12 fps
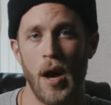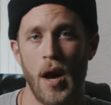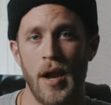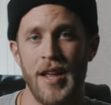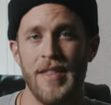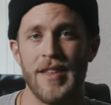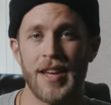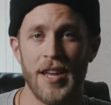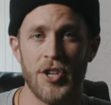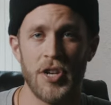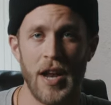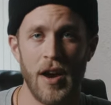on in the
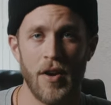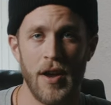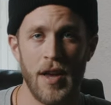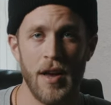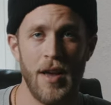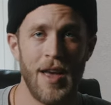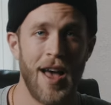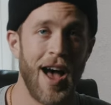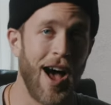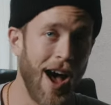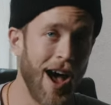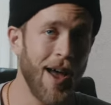kitchen area,
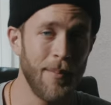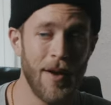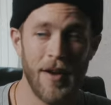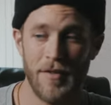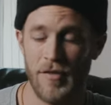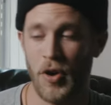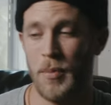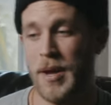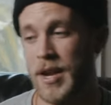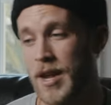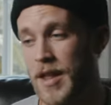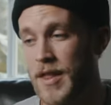I'm filming